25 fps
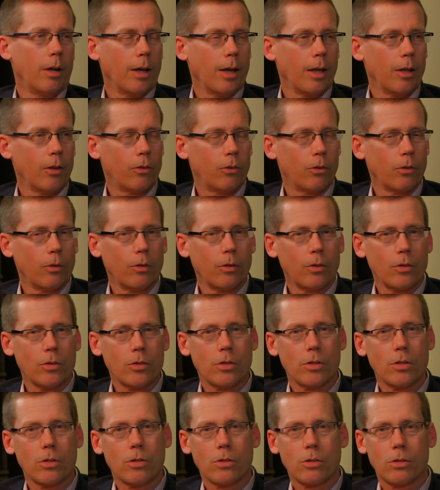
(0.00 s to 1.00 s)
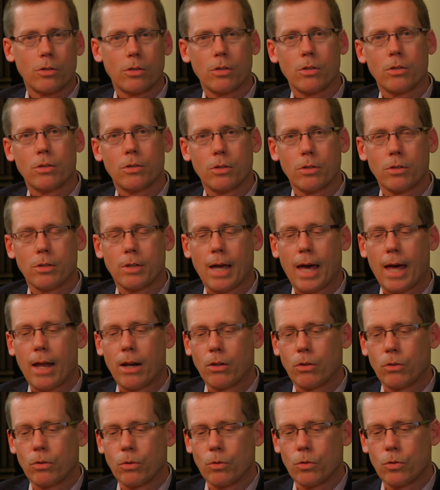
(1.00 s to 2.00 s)
And so there's this, this, this
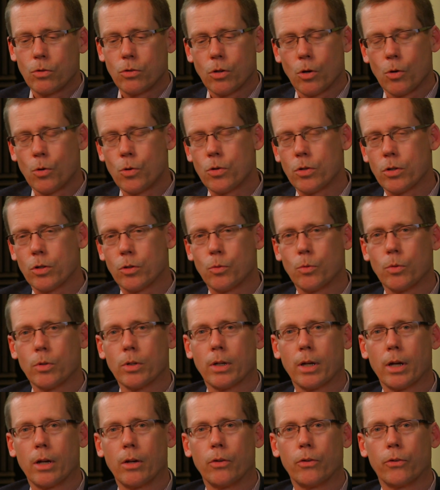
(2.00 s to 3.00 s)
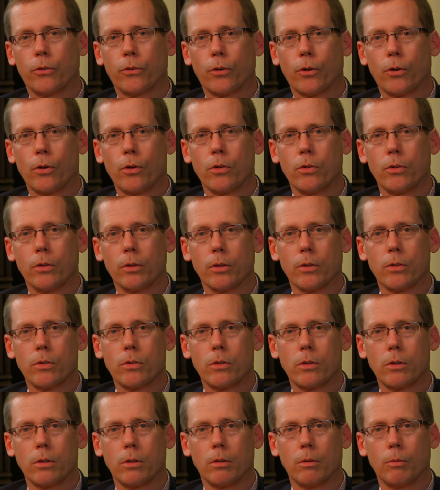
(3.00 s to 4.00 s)
attitude socially that's really kind of discouraging,
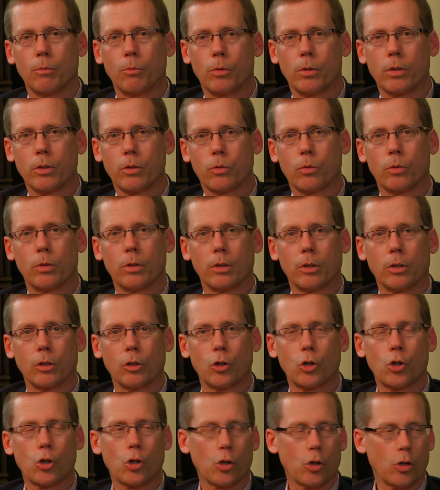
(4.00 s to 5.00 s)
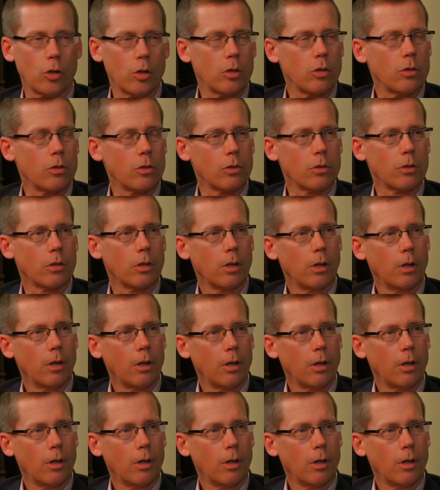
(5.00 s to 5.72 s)
this, that really sort of encourages